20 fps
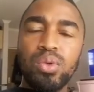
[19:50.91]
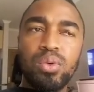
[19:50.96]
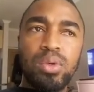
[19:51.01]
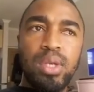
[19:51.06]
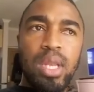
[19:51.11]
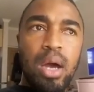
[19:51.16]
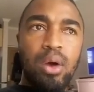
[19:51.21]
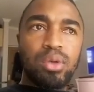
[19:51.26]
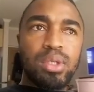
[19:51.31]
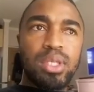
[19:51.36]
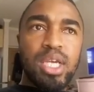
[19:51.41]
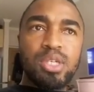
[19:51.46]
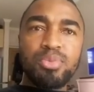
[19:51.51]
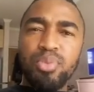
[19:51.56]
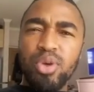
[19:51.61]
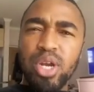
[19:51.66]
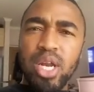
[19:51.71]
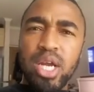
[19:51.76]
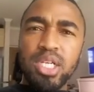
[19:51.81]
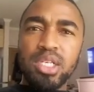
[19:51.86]
who now does
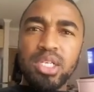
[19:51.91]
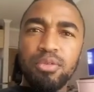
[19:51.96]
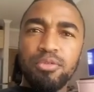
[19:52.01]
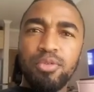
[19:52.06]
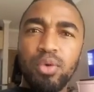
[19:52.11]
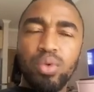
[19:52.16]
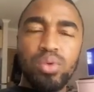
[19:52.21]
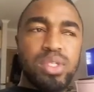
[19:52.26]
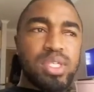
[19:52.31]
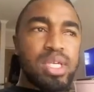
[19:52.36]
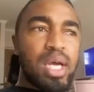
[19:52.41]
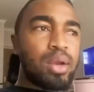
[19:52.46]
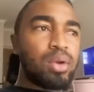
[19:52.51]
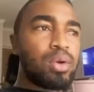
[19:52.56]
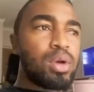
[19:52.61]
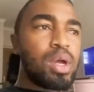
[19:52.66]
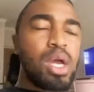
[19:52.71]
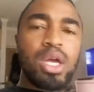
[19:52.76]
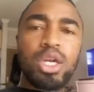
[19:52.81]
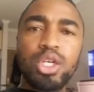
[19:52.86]
production for
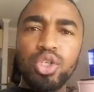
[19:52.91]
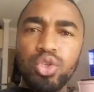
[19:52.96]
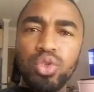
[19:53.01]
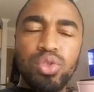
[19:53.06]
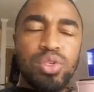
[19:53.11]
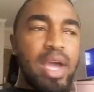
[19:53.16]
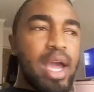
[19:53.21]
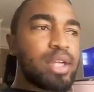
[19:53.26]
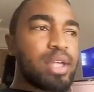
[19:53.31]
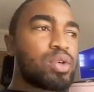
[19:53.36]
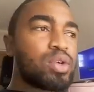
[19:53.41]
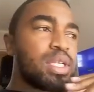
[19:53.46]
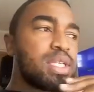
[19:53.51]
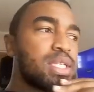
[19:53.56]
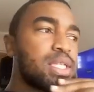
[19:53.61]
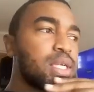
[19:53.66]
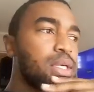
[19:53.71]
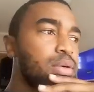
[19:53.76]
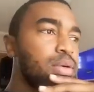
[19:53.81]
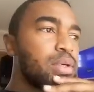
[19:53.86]
Uzalo. She used to act on
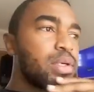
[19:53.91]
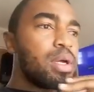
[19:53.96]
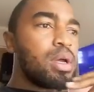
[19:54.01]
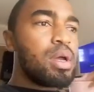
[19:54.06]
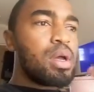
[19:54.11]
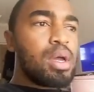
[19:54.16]
his team.